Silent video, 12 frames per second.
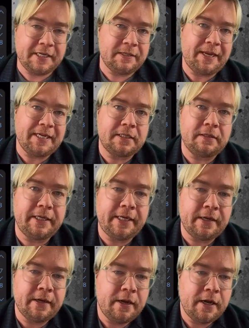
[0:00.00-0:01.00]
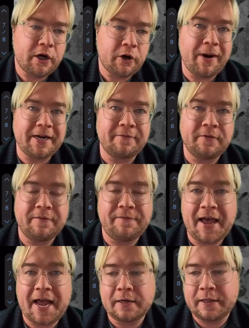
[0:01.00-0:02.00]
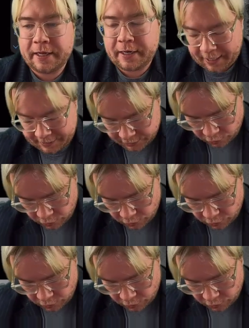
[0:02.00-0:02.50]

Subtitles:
need to basically correct for the fact that I